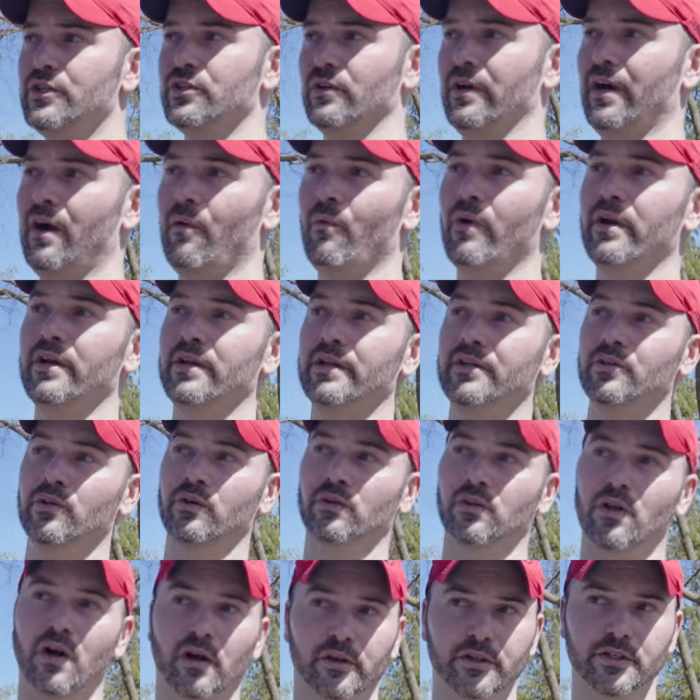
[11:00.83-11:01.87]
into it. I wanted you to do a
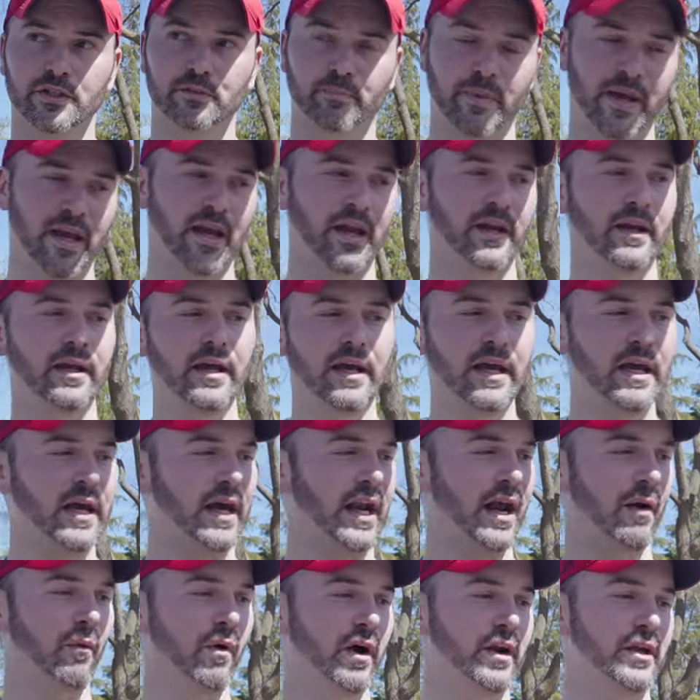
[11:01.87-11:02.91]
longer span
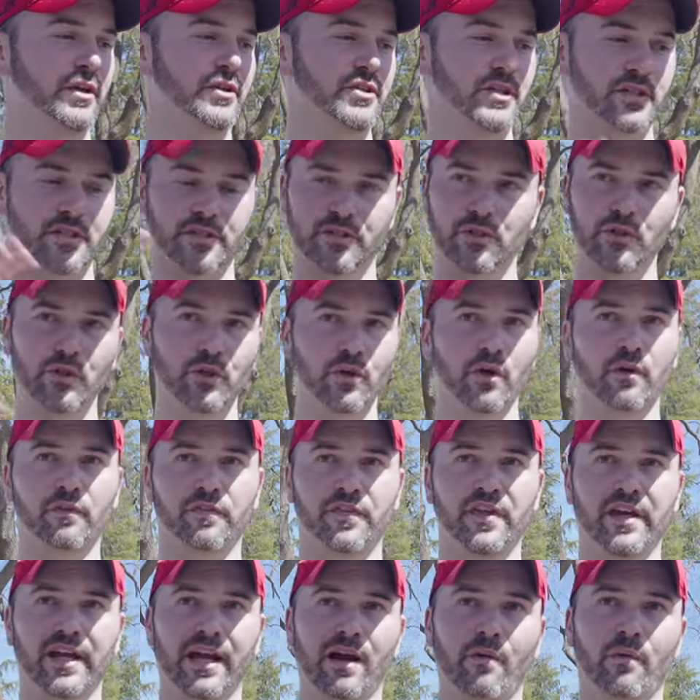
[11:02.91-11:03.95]
and I wanted you to just do your own
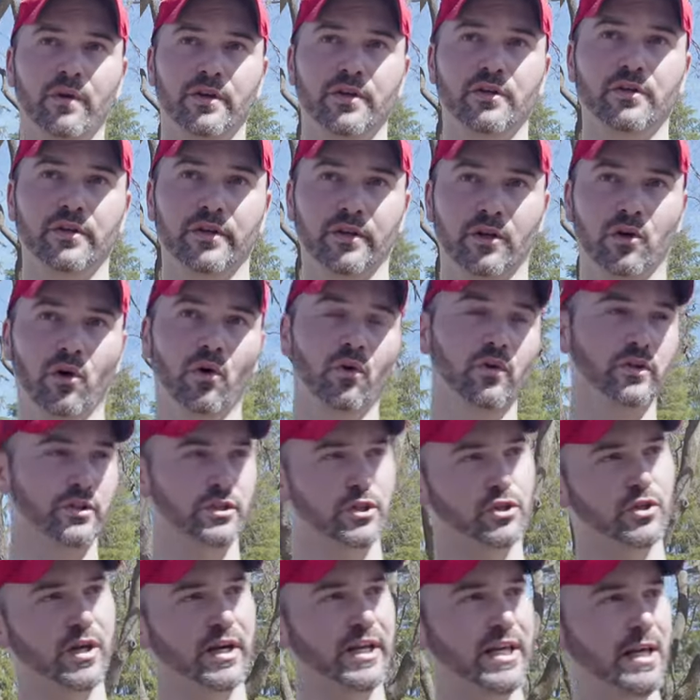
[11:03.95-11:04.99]
thing. I wanted you to, goal was
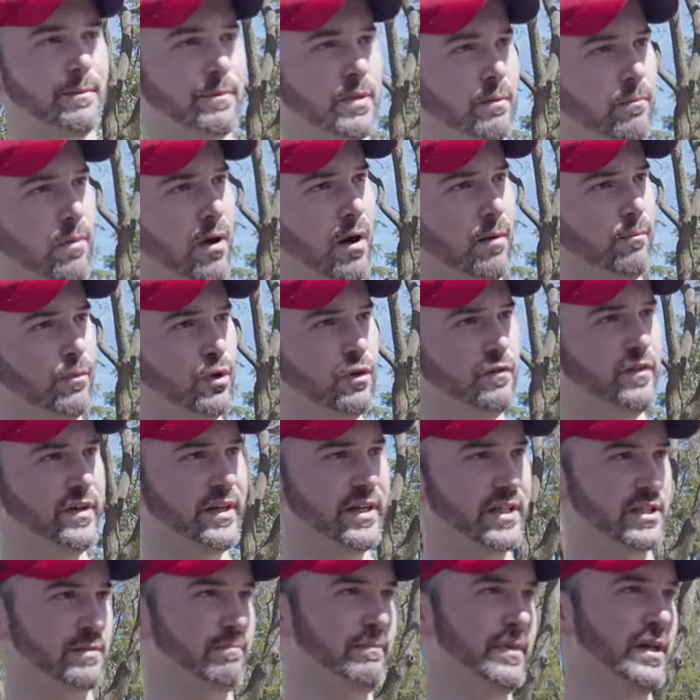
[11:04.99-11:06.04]
to try to keep the ball moving
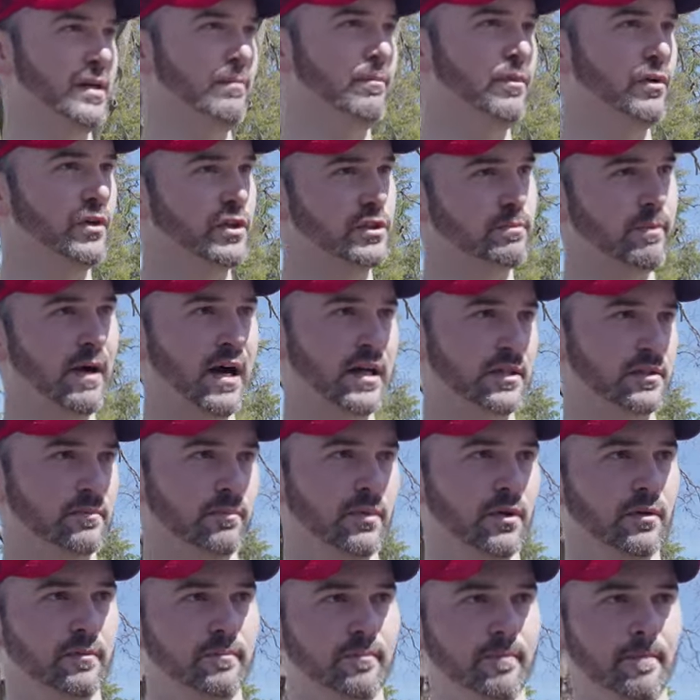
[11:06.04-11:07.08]
as minimal as possible.